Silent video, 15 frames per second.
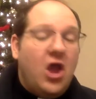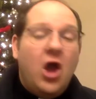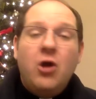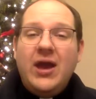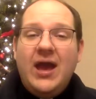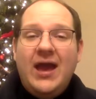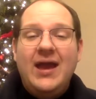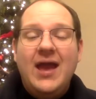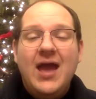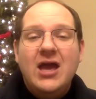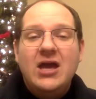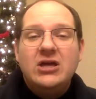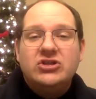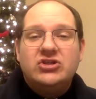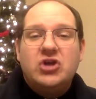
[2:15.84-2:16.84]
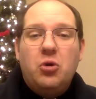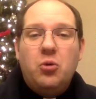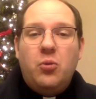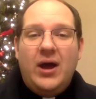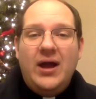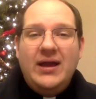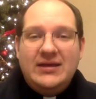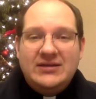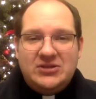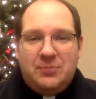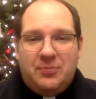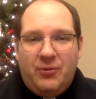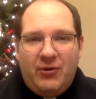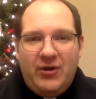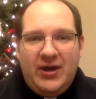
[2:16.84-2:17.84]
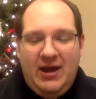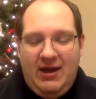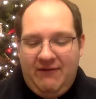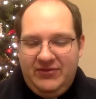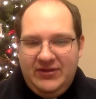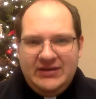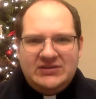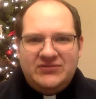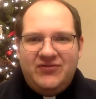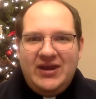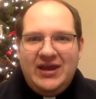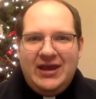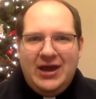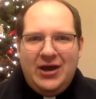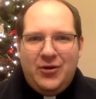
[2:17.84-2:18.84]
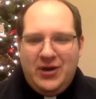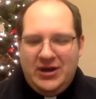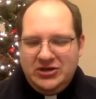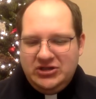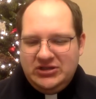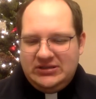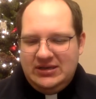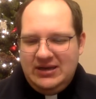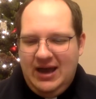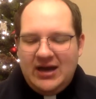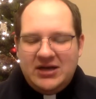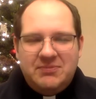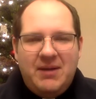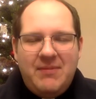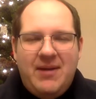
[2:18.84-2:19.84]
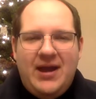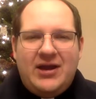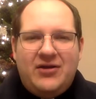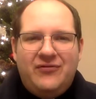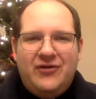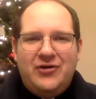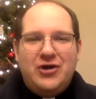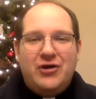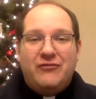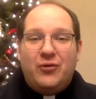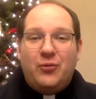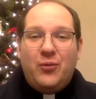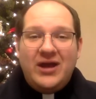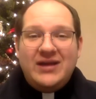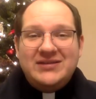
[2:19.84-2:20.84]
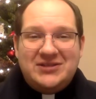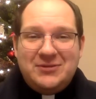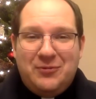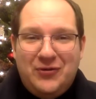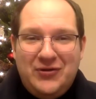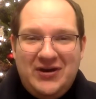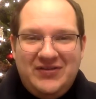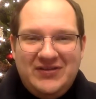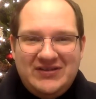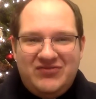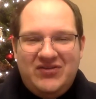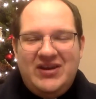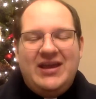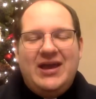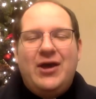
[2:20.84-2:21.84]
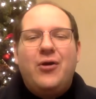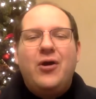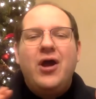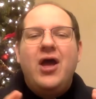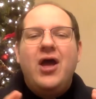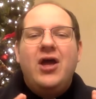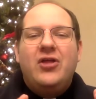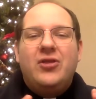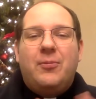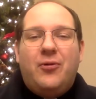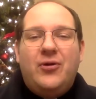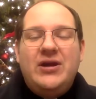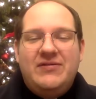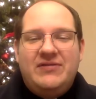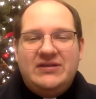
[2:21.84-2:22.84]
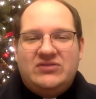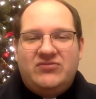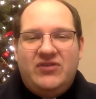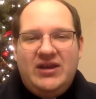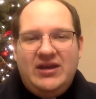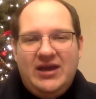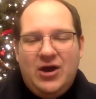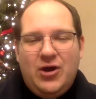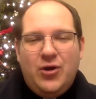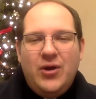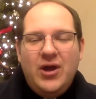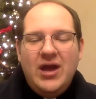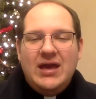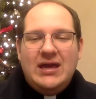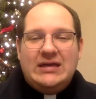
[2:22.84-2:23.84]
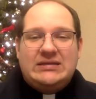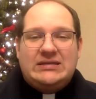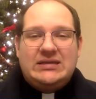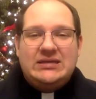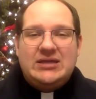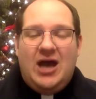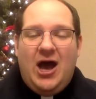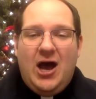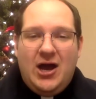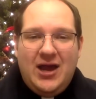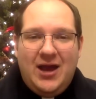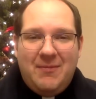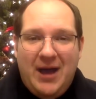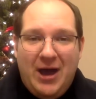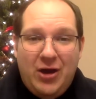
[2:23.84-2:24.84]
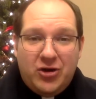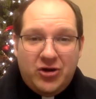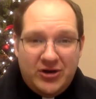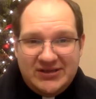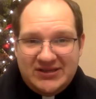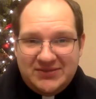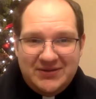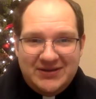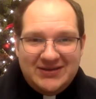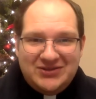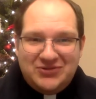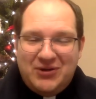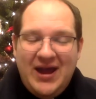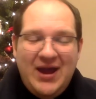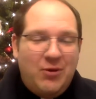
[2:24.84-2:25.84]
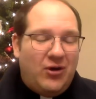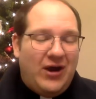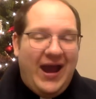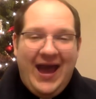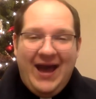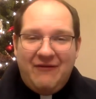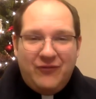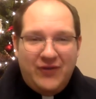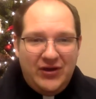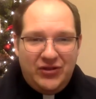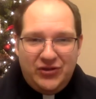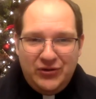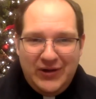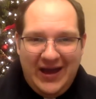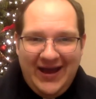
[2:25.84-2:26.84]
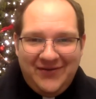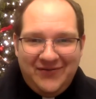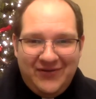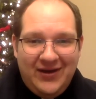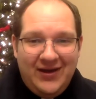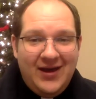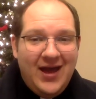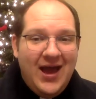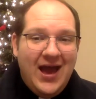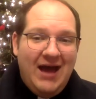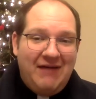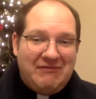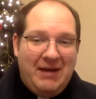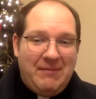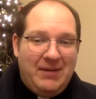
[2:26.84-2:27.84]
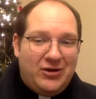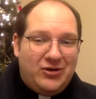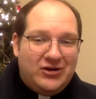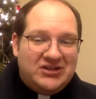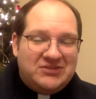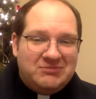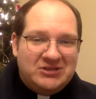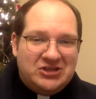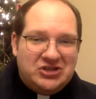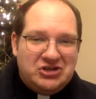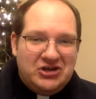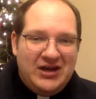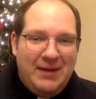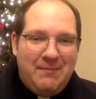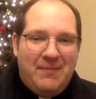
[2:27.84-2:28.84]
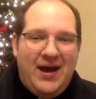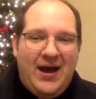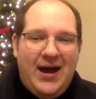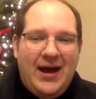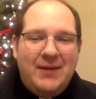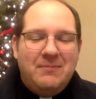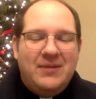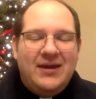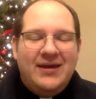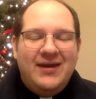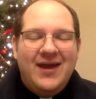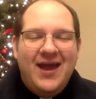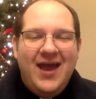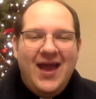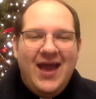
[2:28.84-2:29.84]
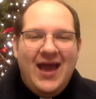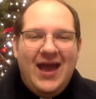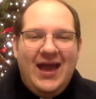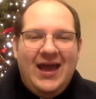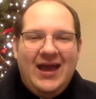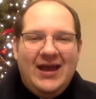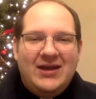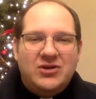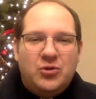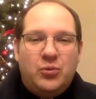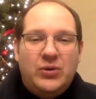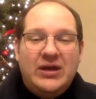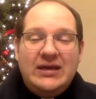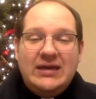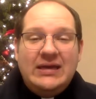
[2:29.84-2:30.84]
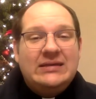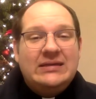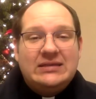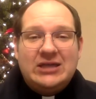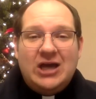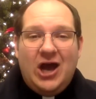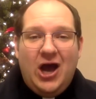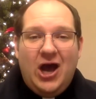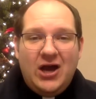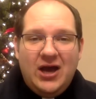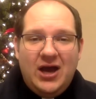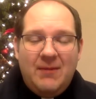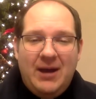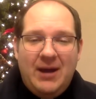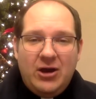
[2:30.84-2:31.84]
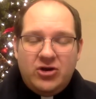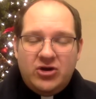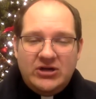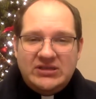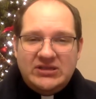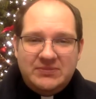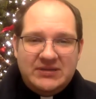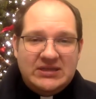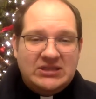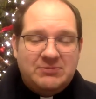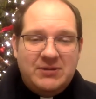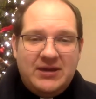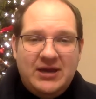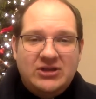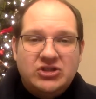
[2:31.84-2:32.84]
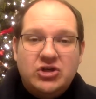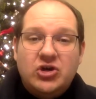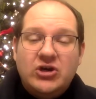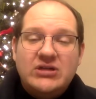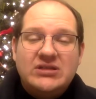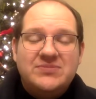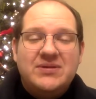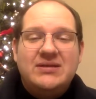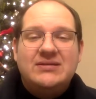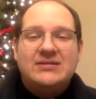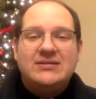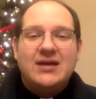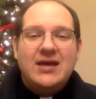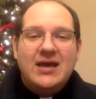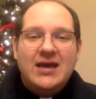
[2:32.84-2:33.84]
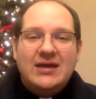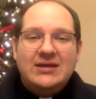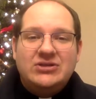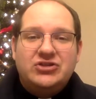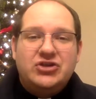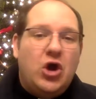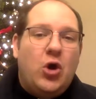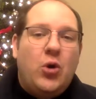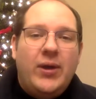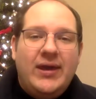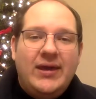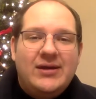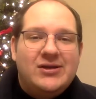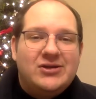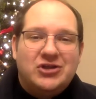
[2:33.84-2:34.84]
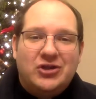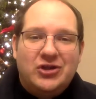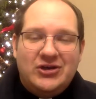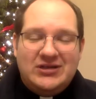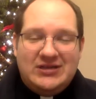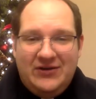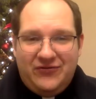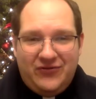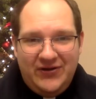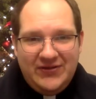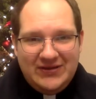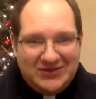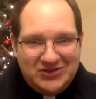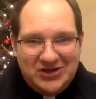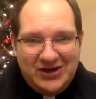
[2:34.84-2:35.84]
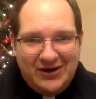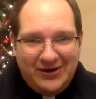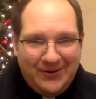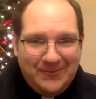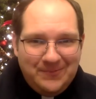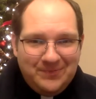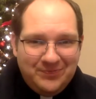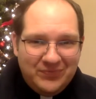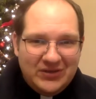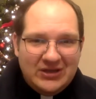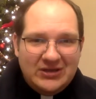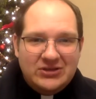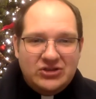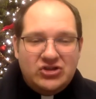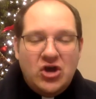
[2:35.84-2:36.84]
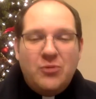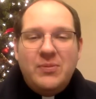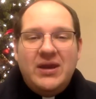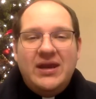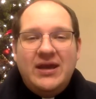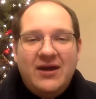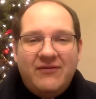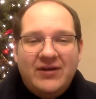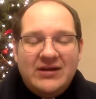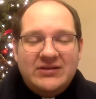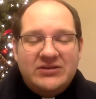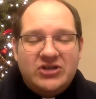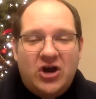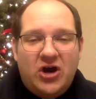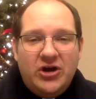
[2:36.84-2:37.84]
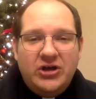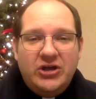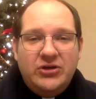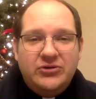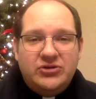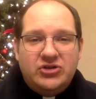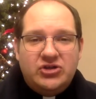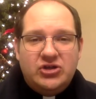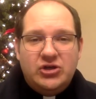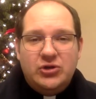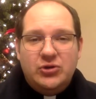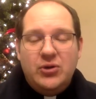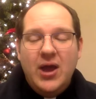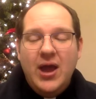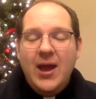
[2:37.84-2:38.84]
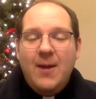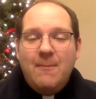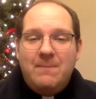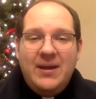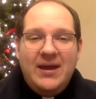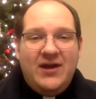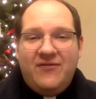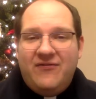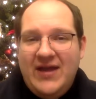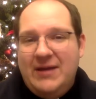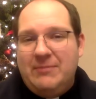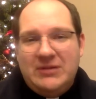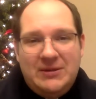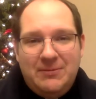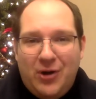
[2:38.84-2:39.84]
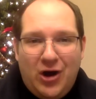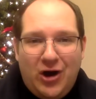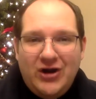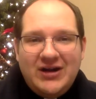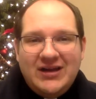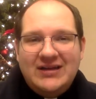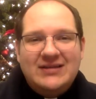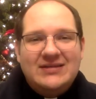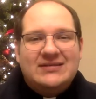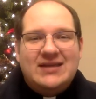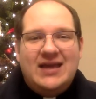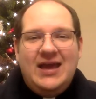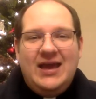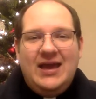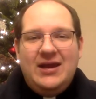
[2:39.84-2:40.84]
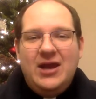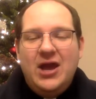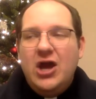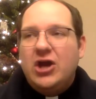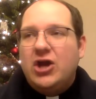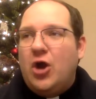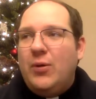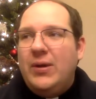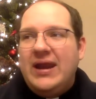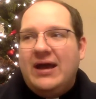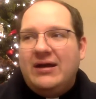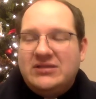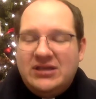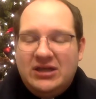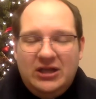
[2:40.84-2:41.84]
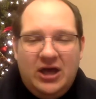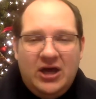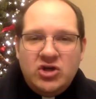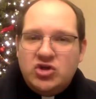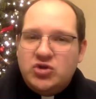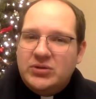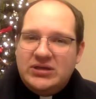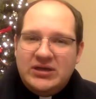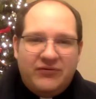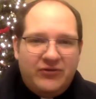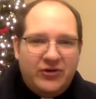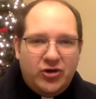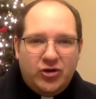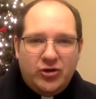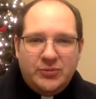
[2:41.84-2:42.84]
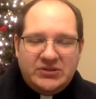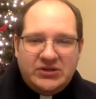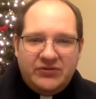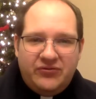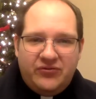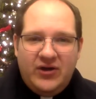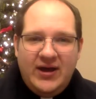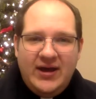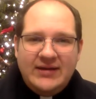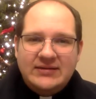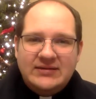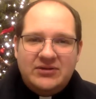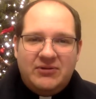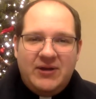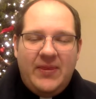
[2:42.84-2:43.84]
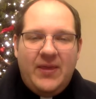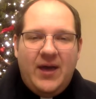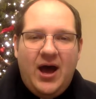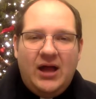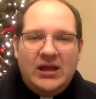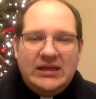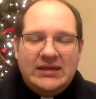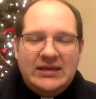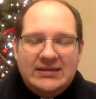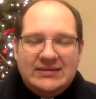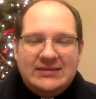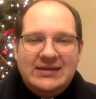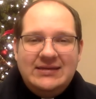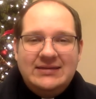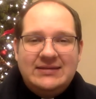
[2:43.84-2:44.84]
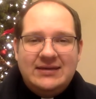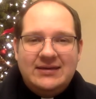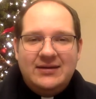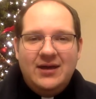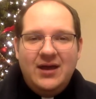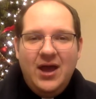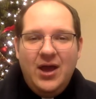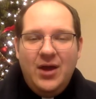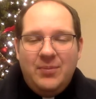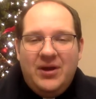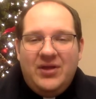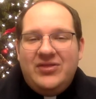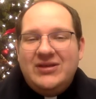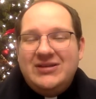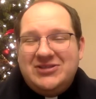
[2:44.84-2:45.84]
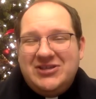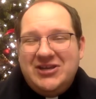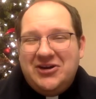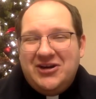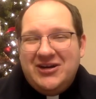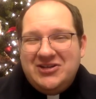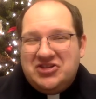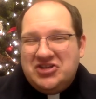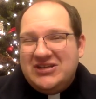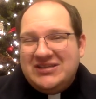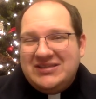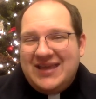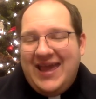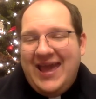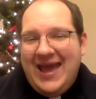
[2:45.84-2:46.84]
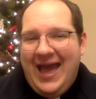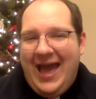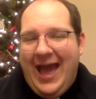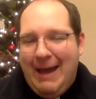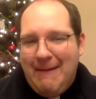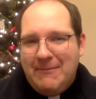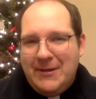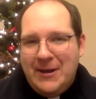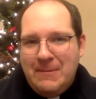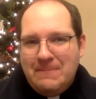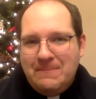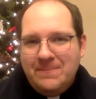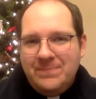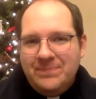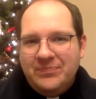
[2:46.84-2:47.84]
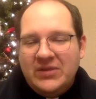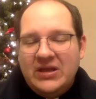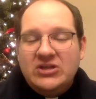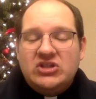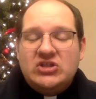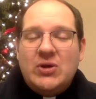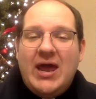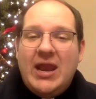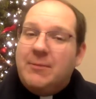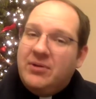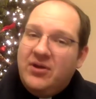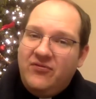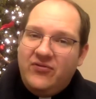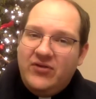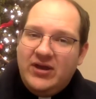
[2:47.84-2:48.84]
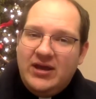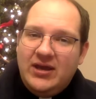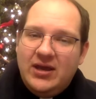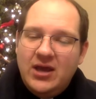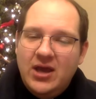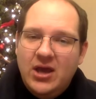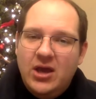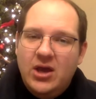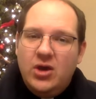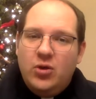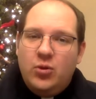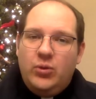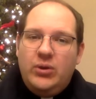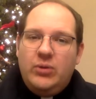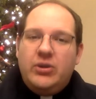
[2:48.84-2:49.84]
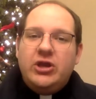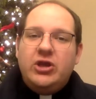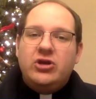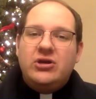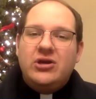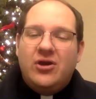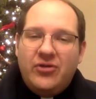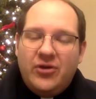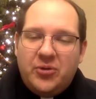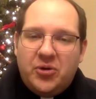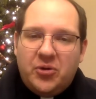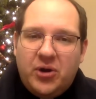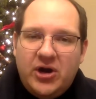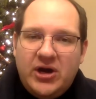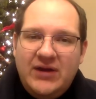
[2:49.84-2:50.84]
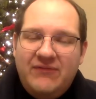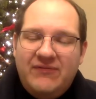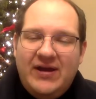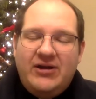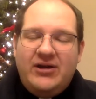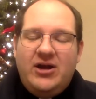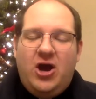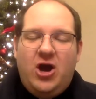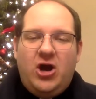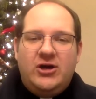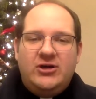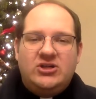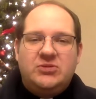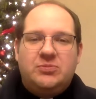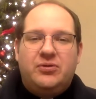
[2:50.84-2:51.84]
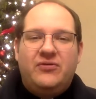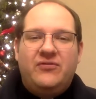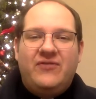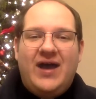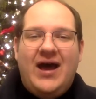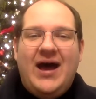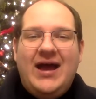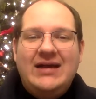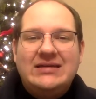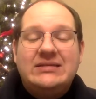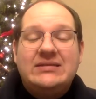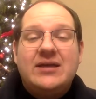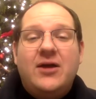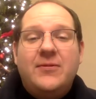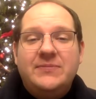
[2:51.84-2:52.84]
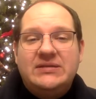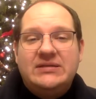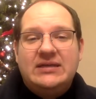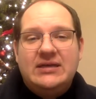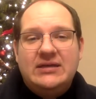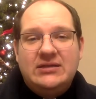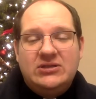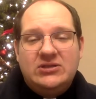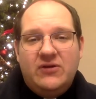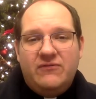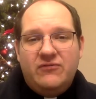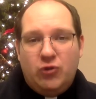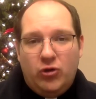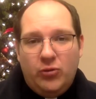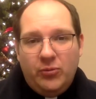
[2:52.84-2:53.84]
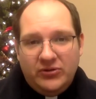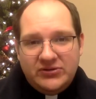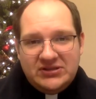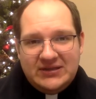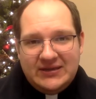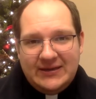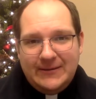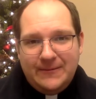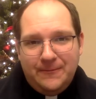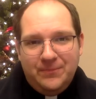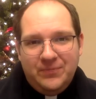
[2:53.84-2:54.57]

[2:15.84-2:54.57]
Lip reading: Okay, so what is the point of this video? I just knocked my microphone over. What is the point of this video? The point of this video is to talk about Christmas, right? We're halfway through Advent. I've got my Christmas tree up behind me, and we need to talk about Christmas because Christmas is going to look different this year. So many of us are used to big family parties and going out to lunch with different groups of friends around the holiday season, but this year it just can't happen. And so at Epiphany, we want you to know that we're working very hard to provide some sense of normalcy.